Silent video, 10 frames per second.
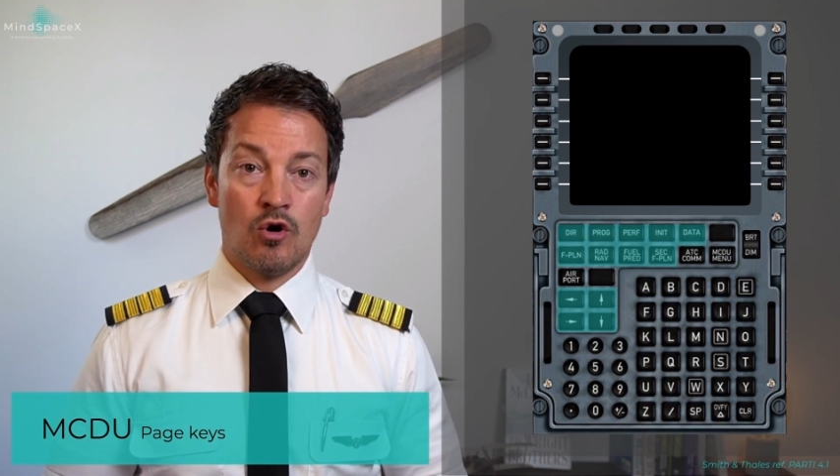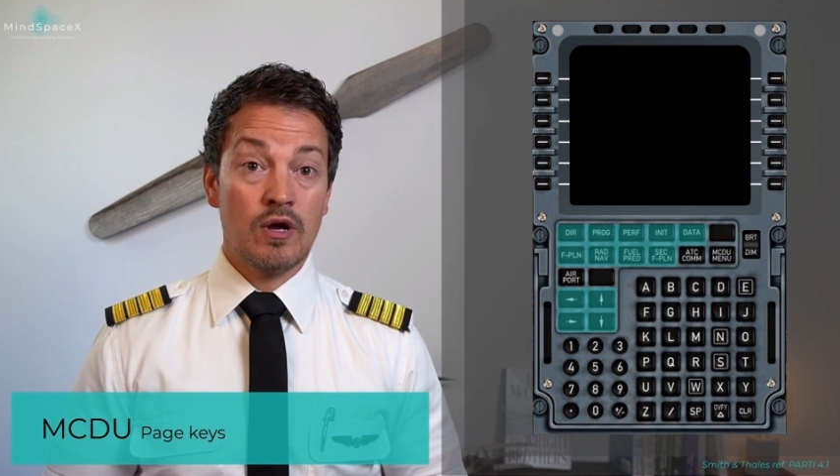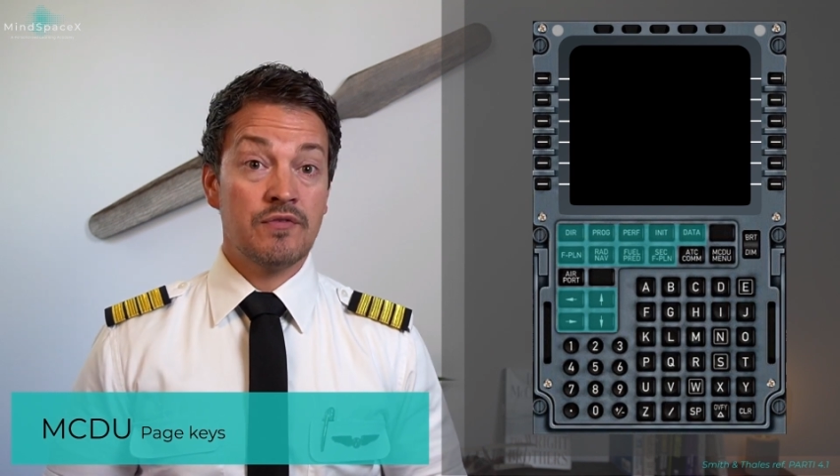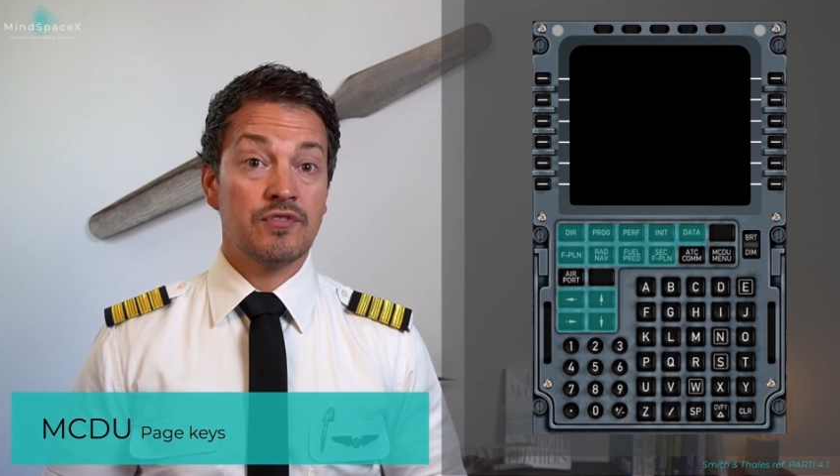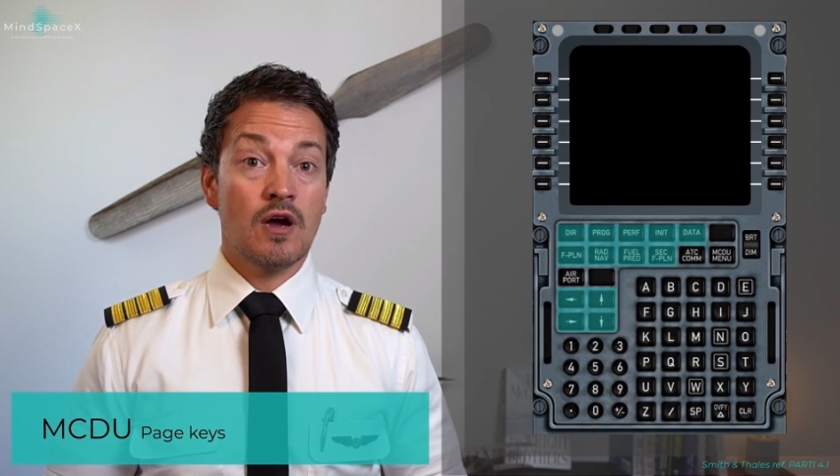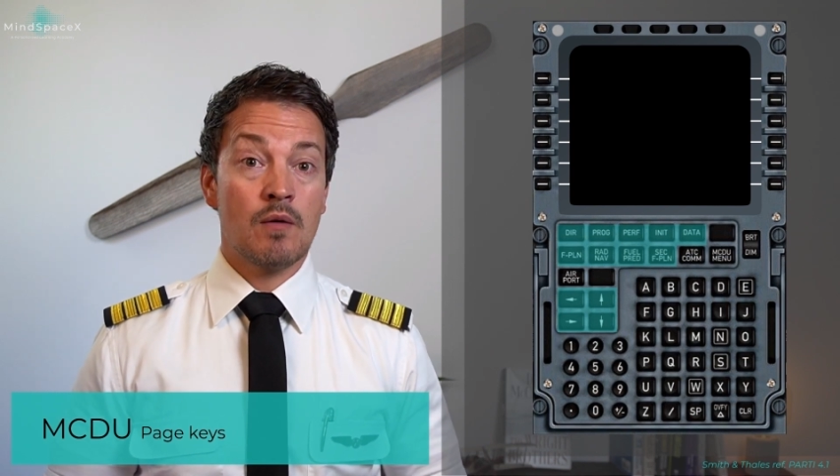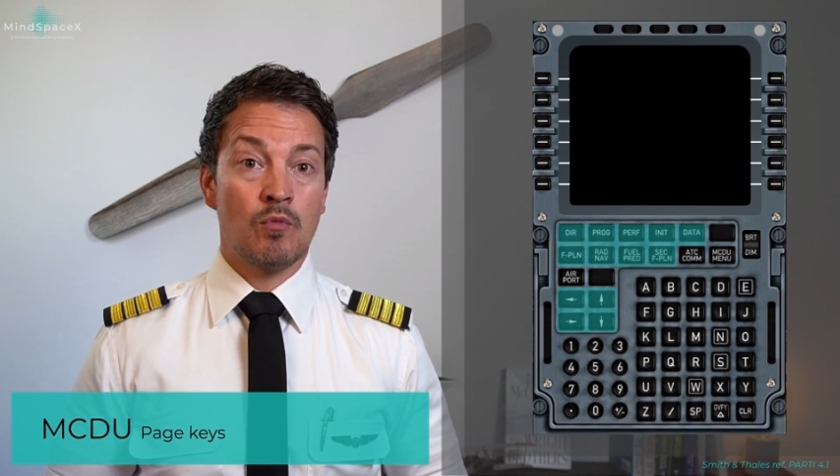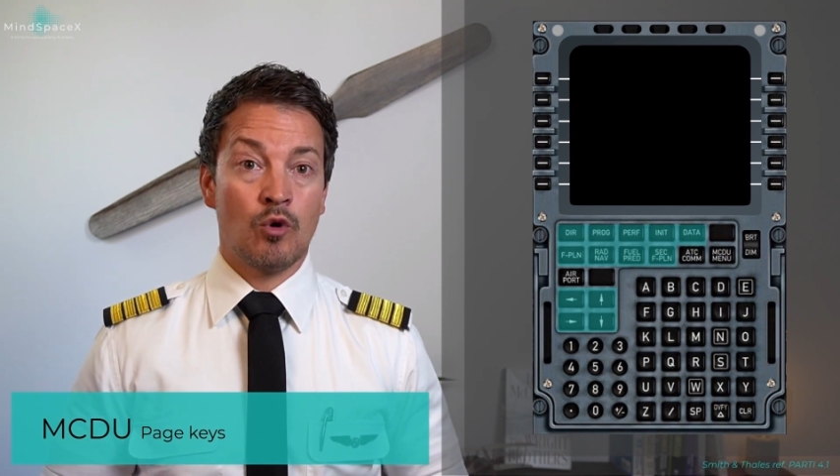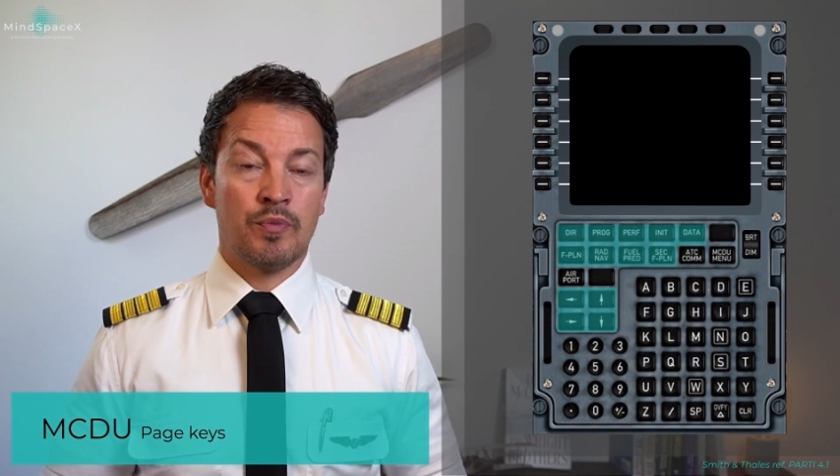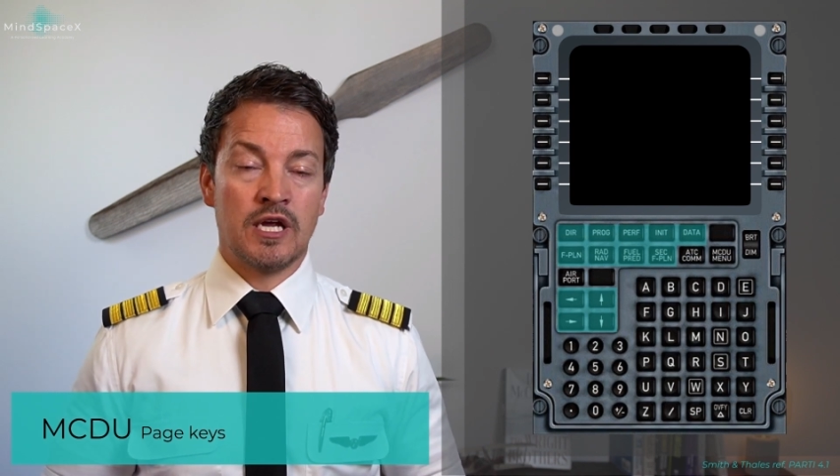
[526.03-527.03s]
or if there are
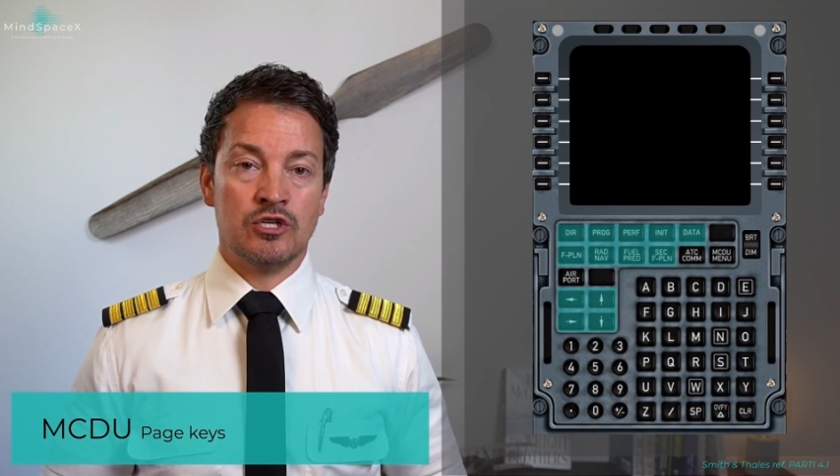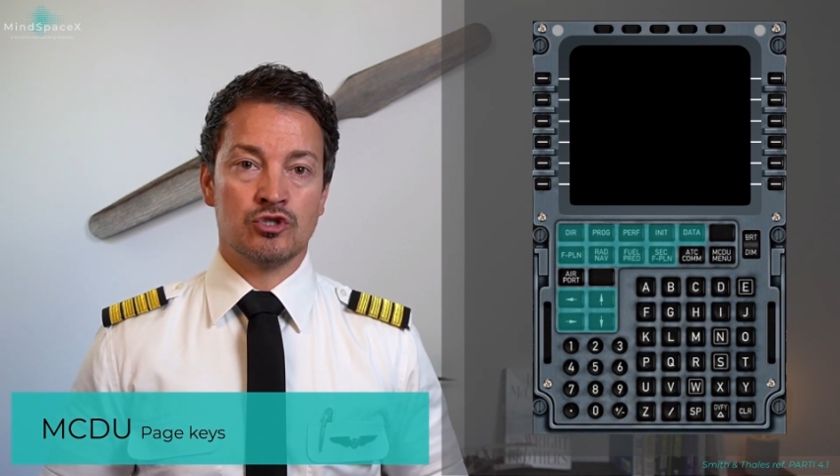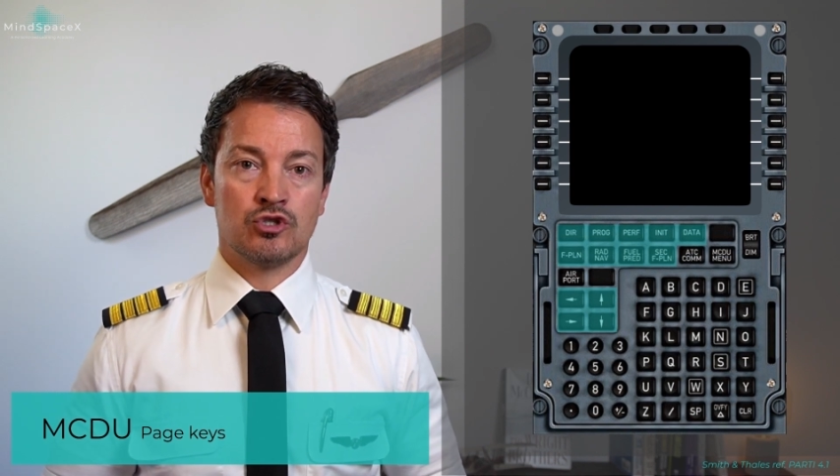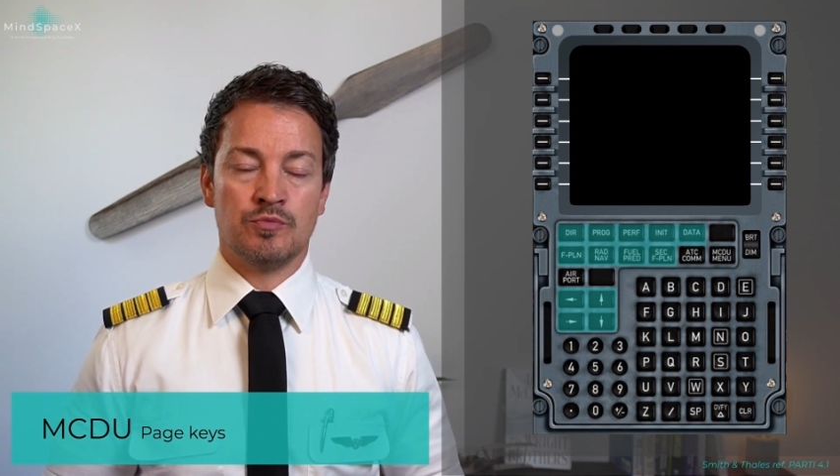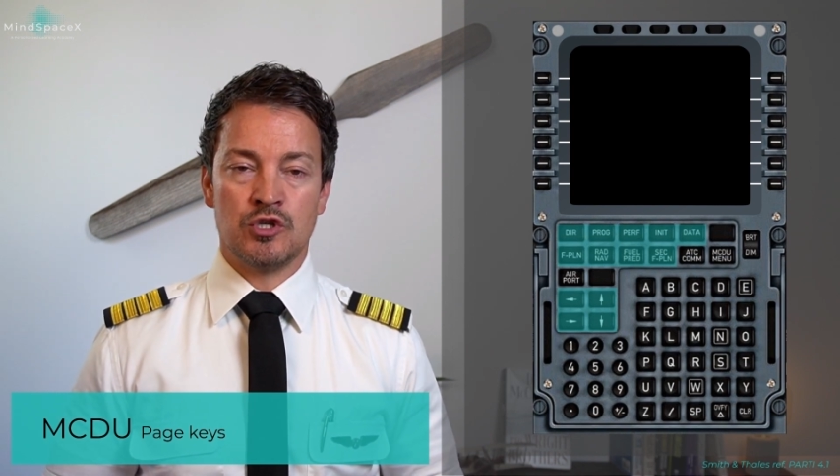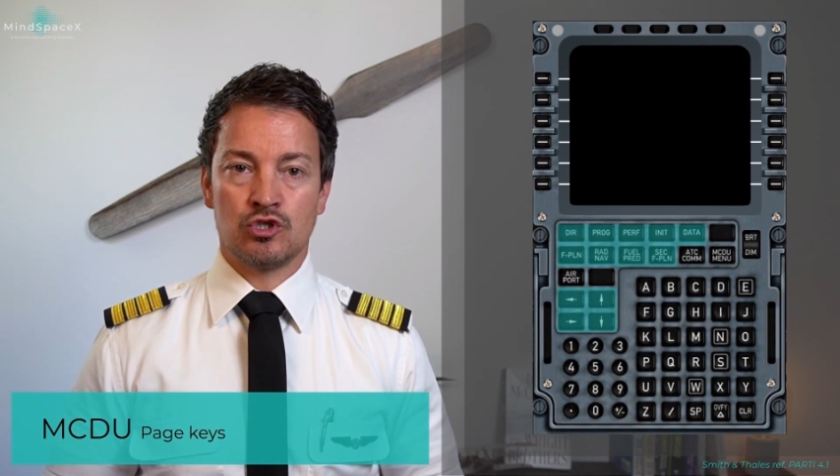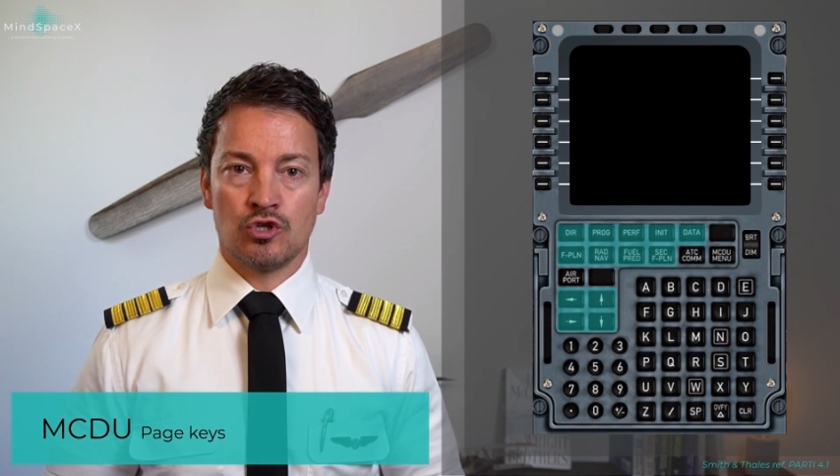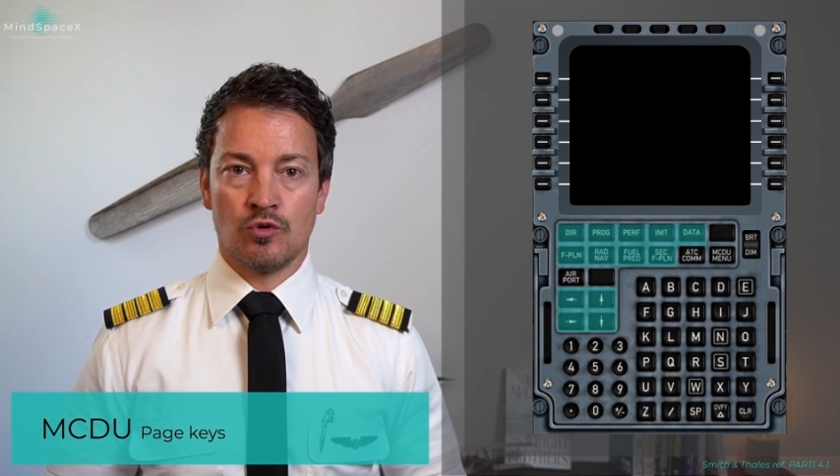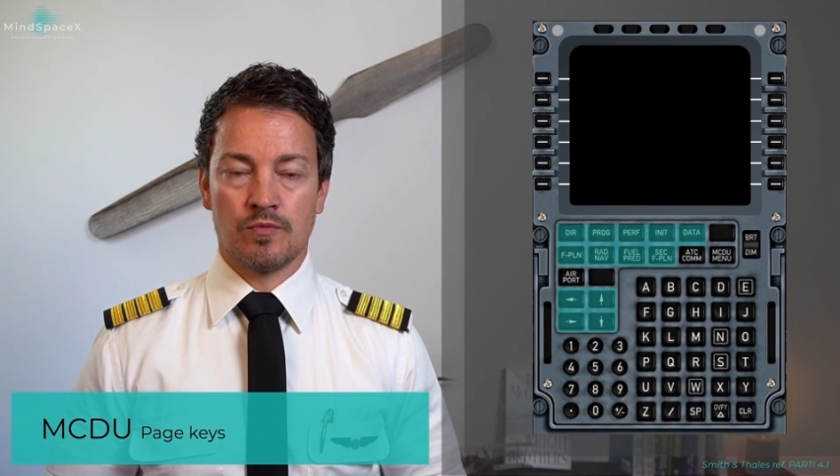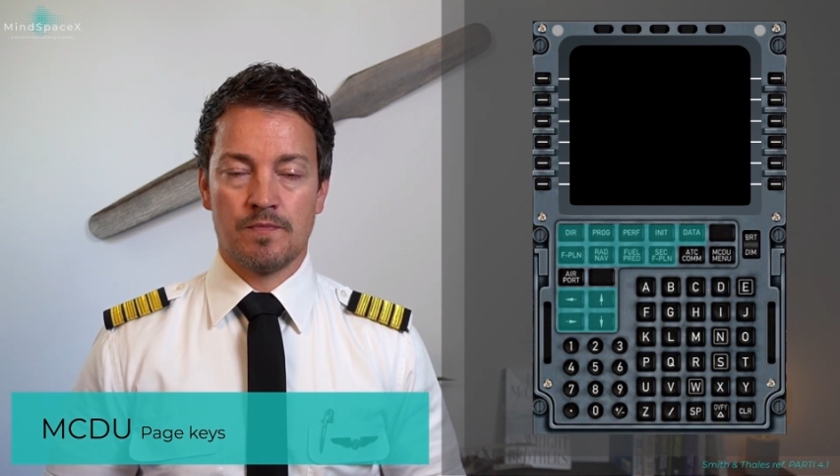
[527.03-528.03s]
more pages to be
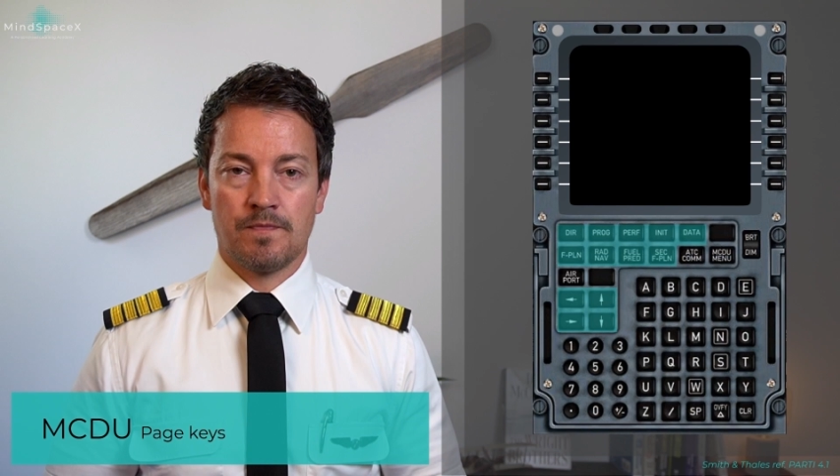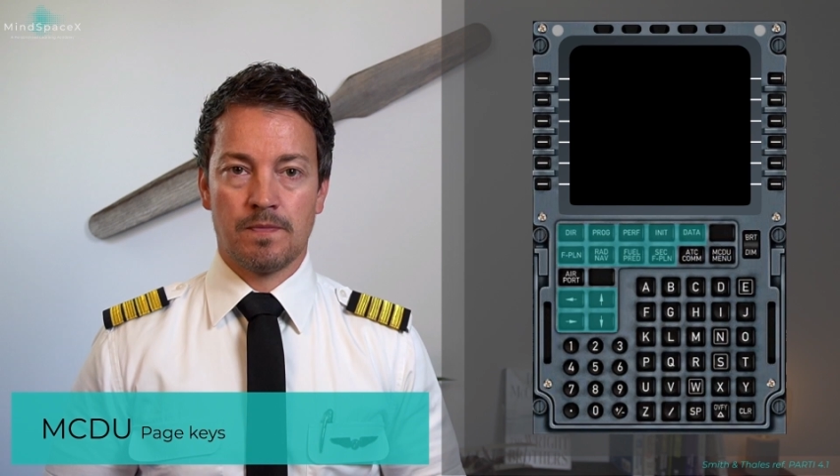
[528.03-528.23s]
shown.